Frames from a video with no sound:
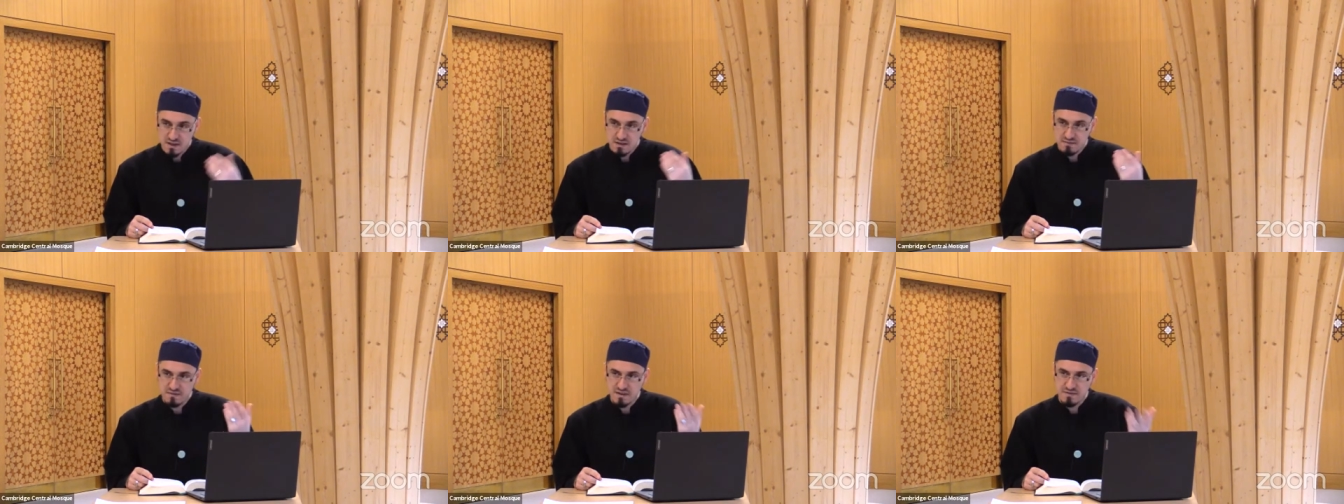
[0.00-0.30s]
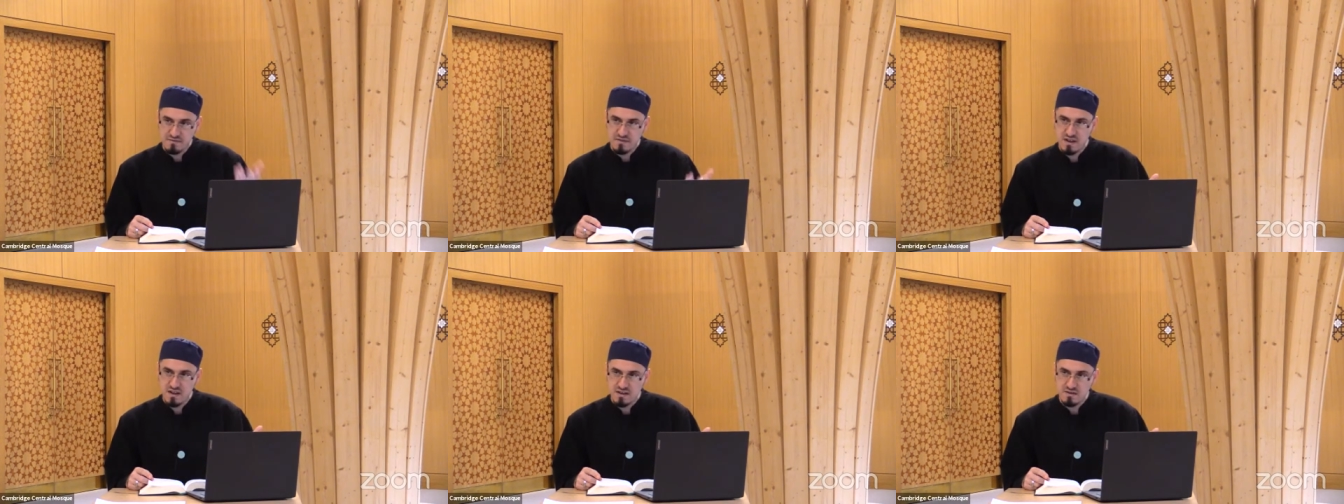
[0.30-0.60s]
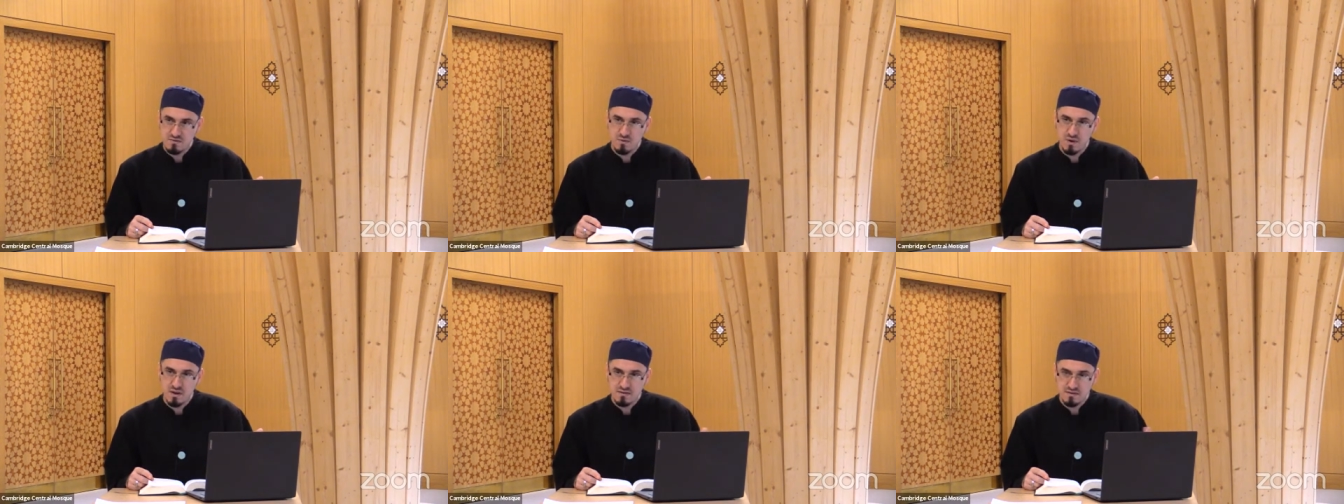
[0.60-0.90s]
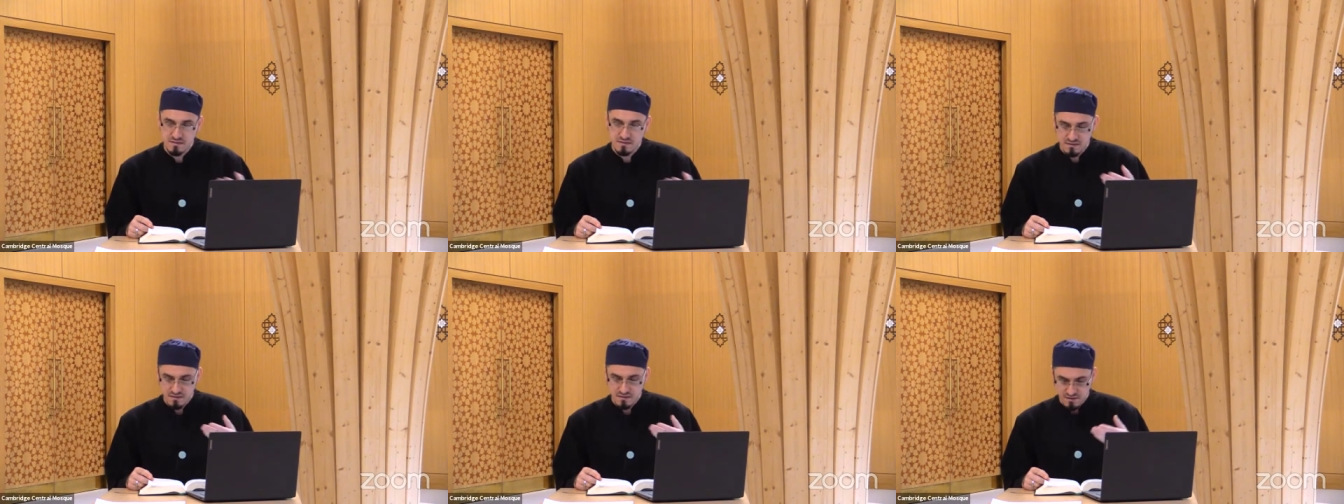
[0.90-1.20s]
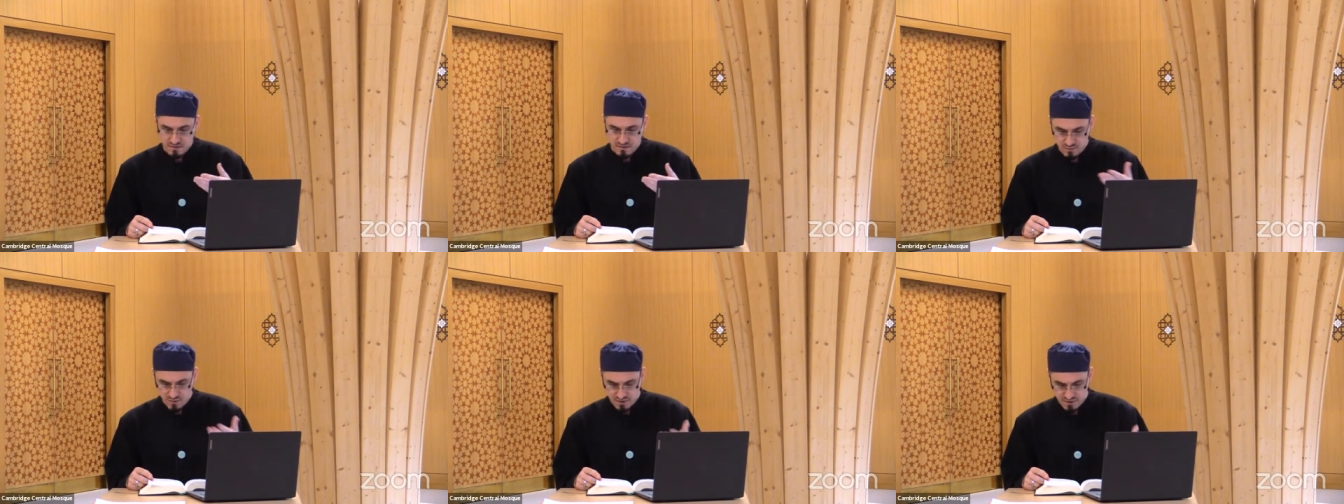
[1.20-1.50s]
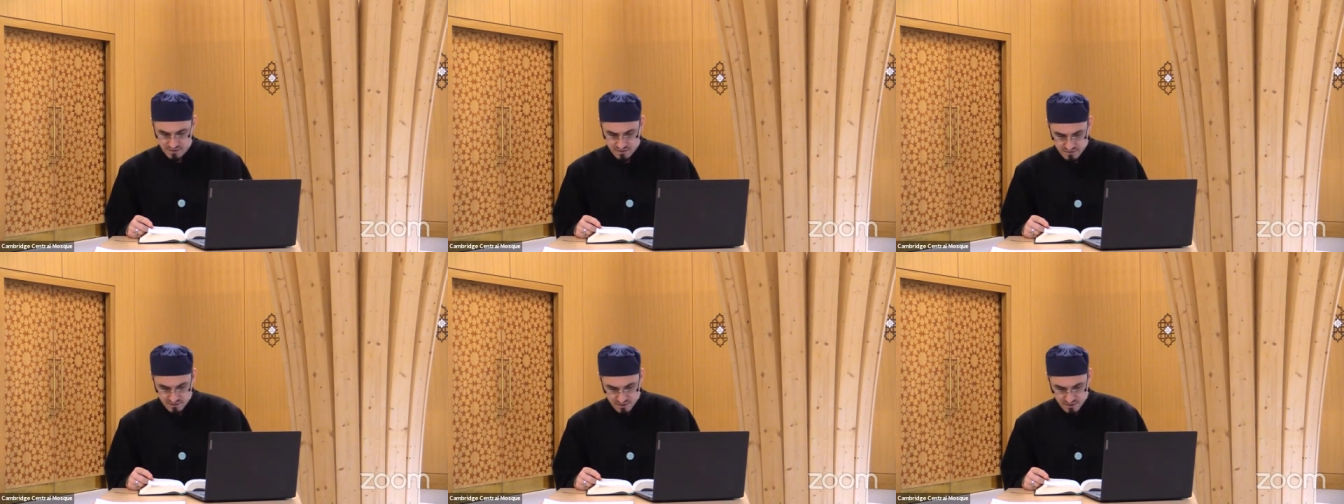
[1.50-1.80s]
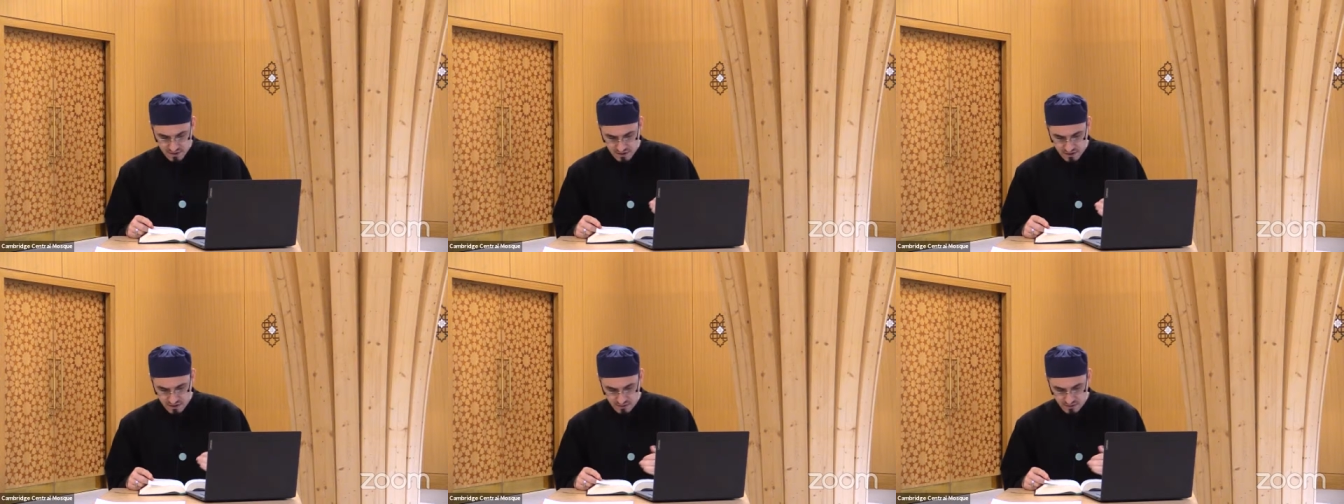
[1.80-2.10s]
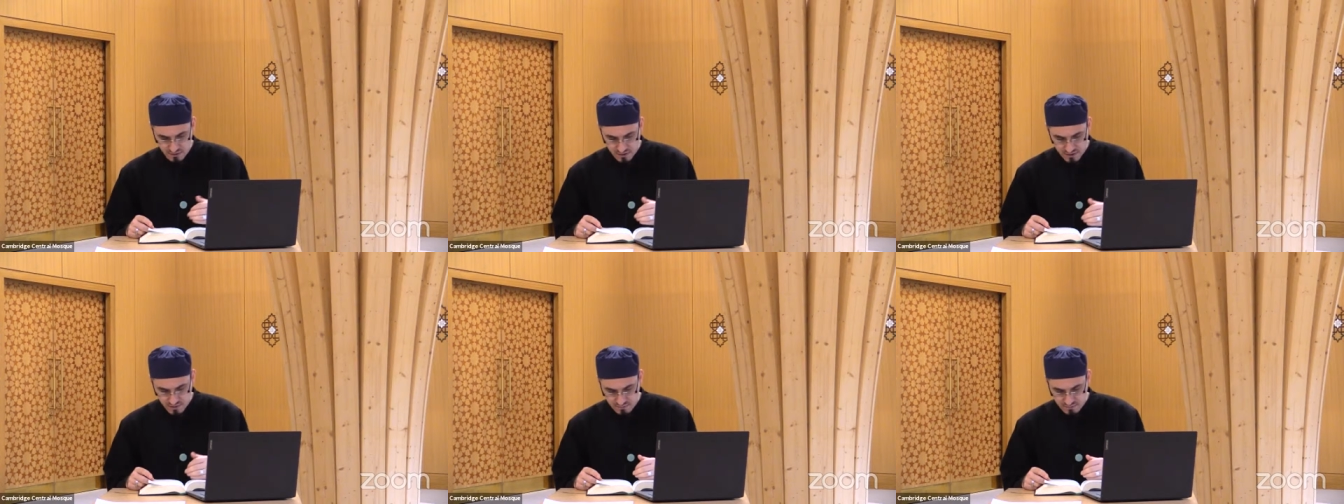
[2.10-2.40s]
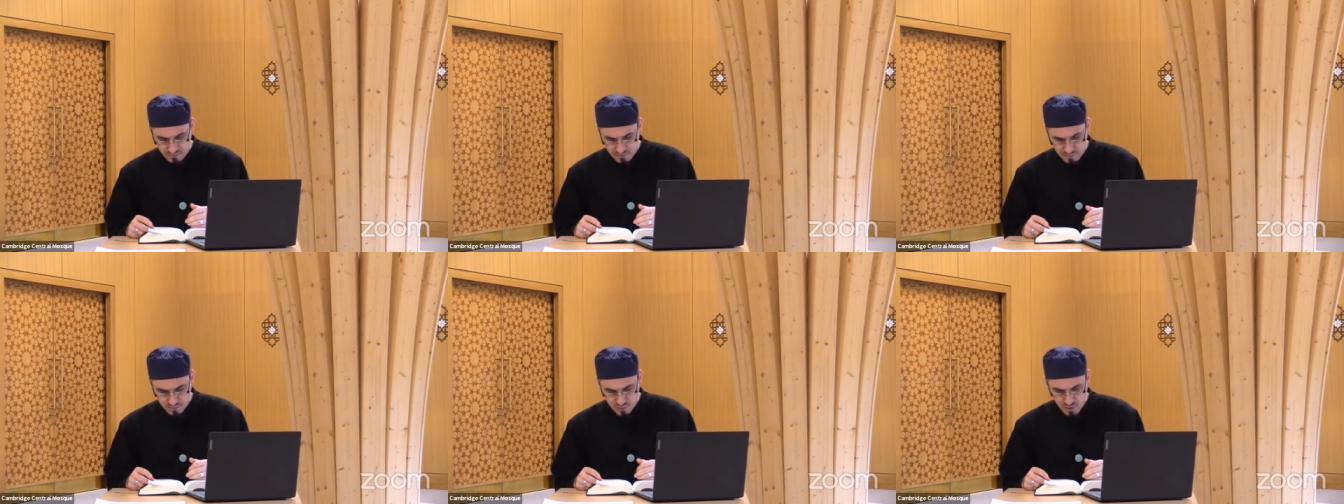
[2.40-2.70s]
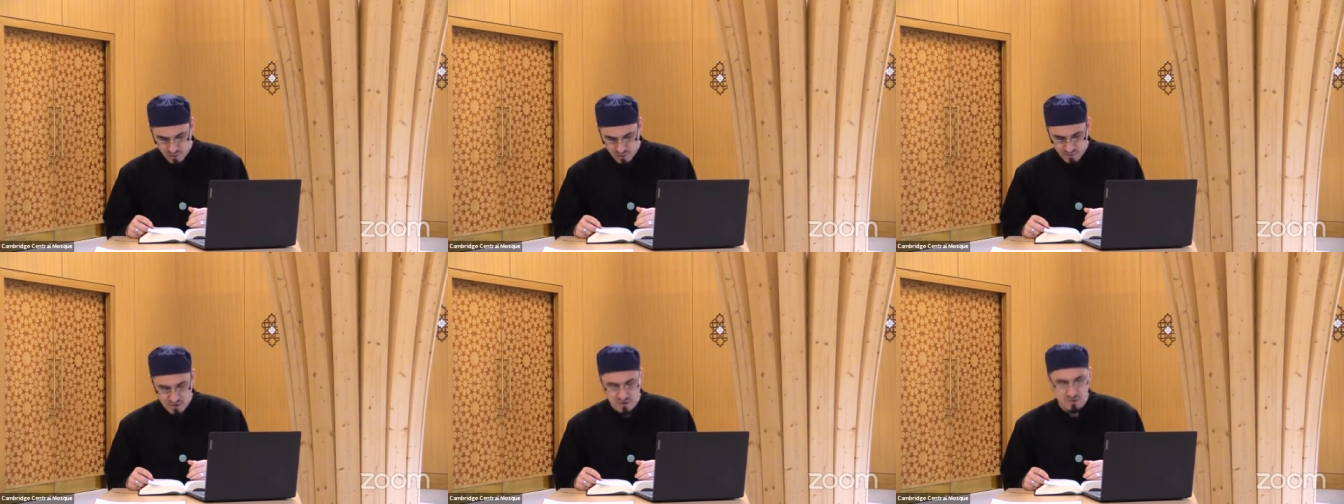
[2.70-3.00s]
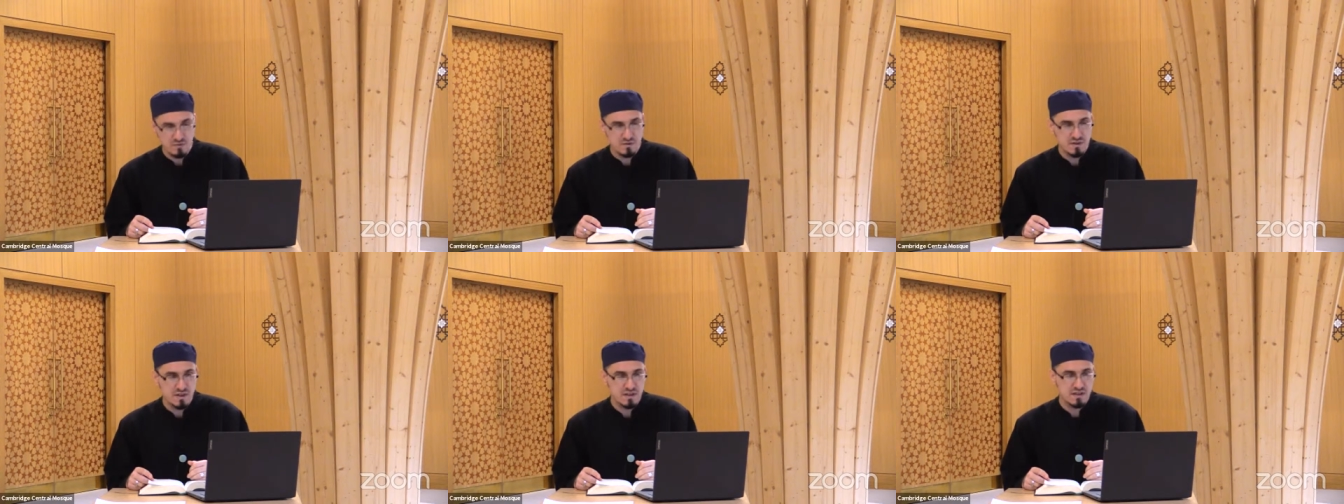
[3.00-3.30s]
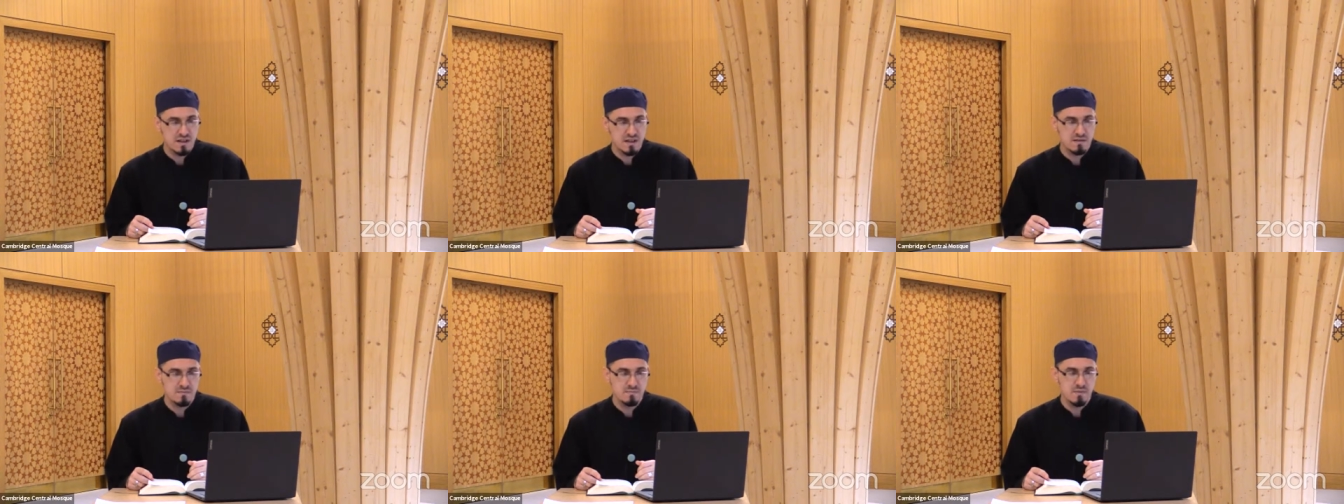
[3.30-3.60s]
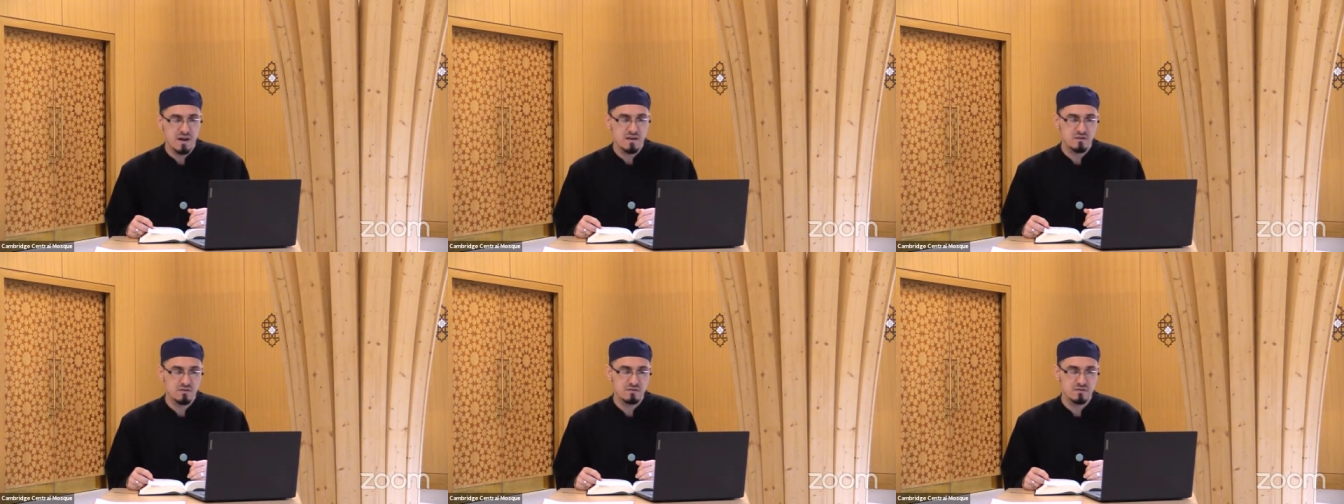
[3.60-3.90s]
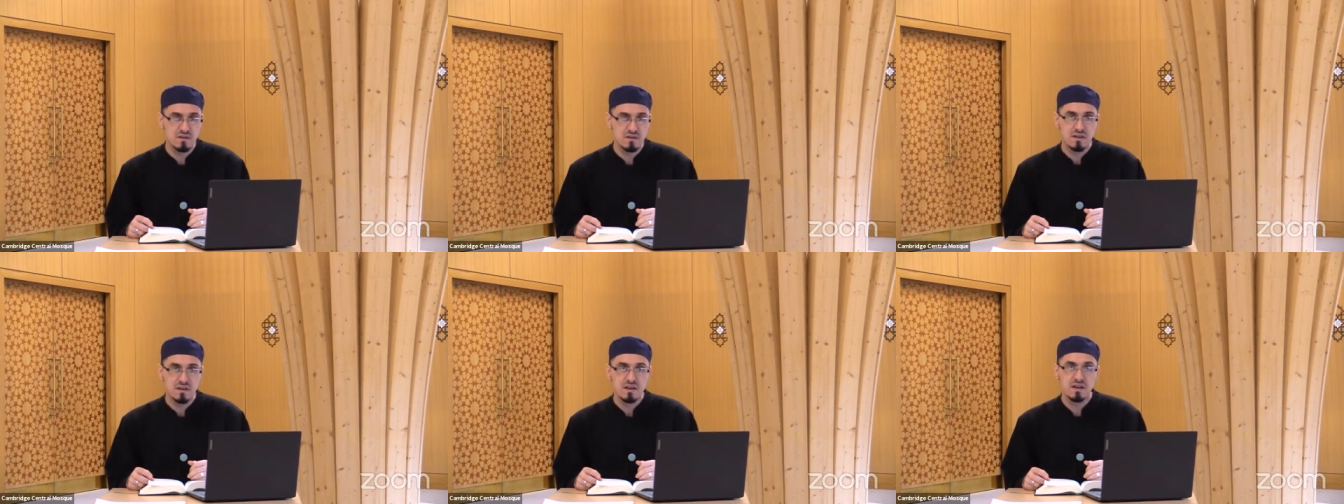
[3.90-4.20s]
if they've done it once what's uh, going to promise you that they might not